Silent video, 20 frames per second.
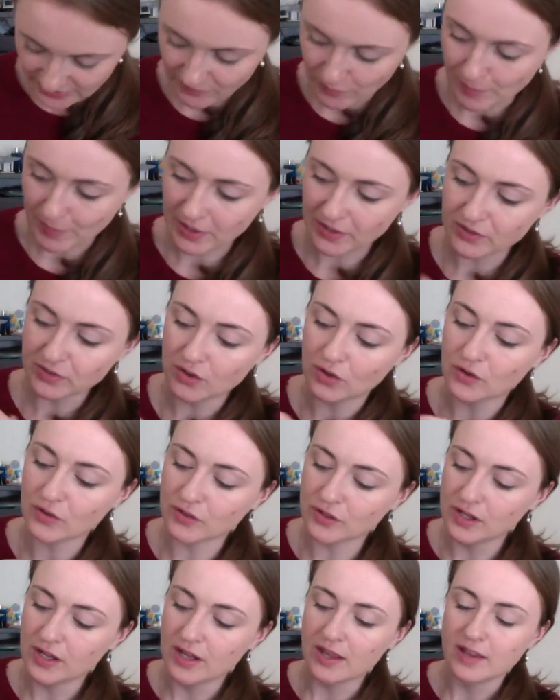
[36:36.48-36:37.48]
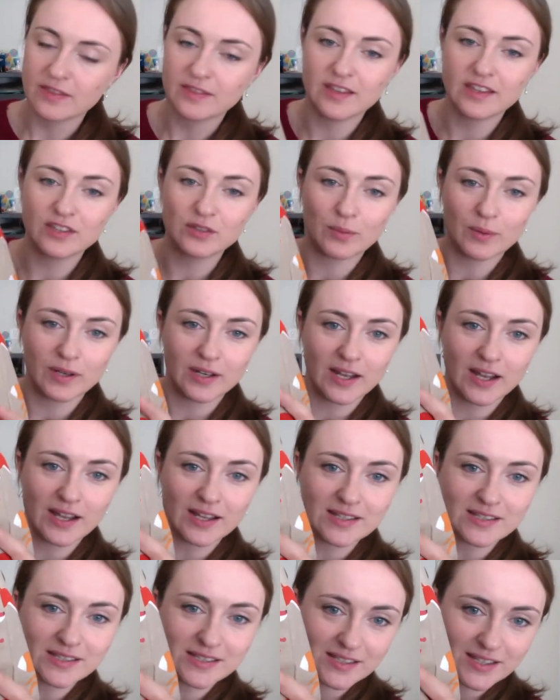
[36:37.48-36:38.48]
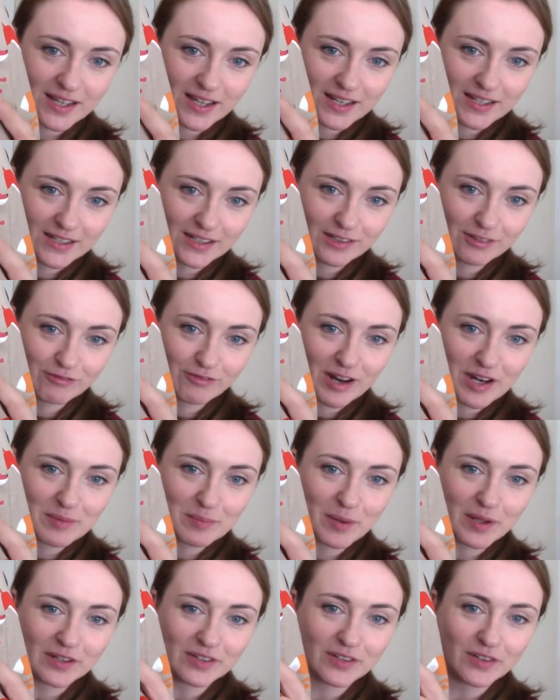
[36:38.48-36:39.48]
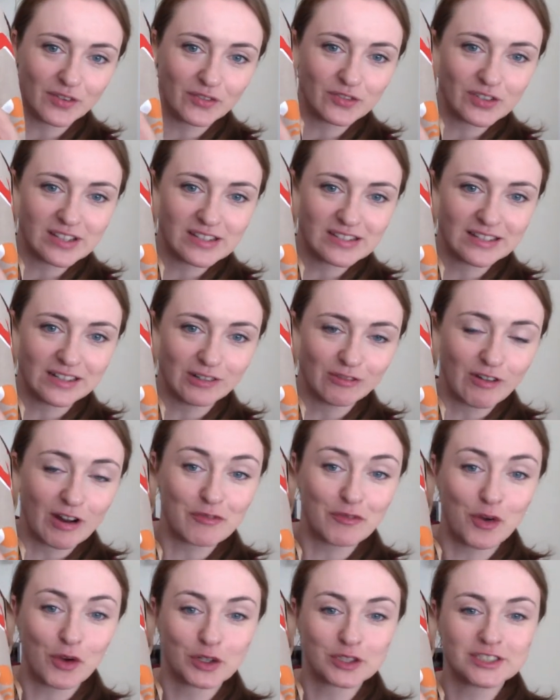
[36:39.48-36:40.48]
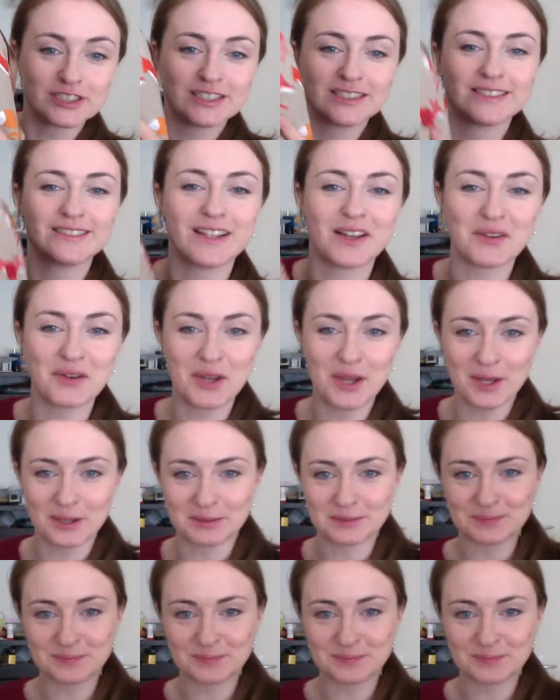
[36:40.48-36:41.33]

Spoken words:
have a button on. This one has a little red button on this little red fox down here.